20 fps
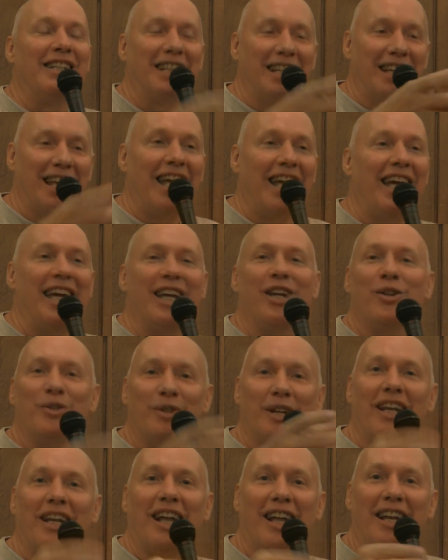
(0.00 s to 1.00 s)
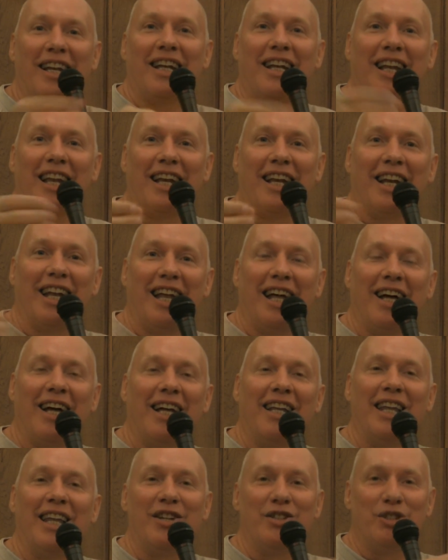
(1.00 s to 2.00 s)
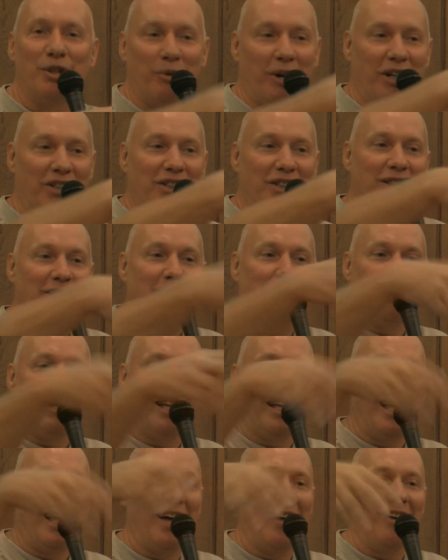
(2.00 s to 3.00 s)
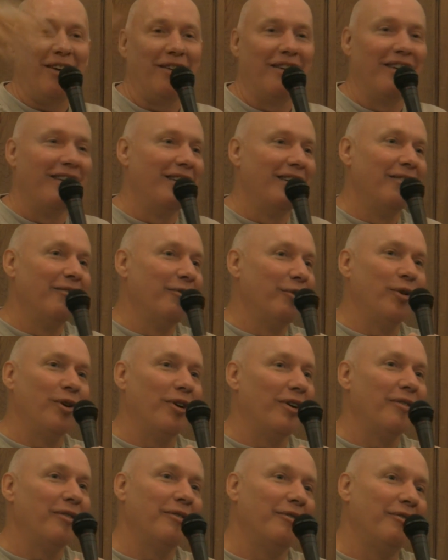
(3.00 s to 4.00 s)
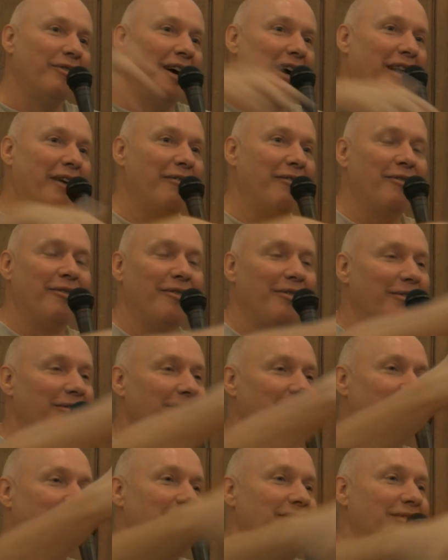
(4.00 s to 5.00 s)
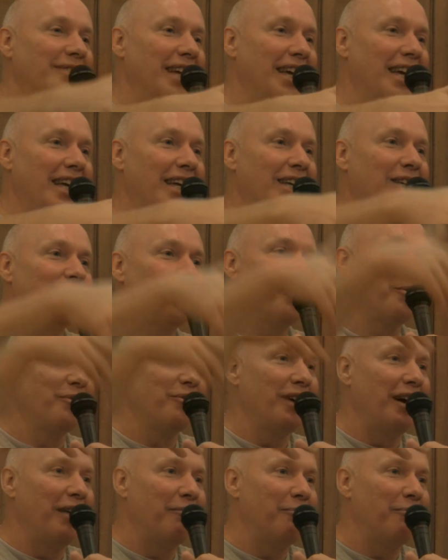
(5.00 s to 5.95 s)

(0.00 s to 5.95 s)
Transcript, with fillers: delayed, da da da da da da, and then she watches it play out for five days or five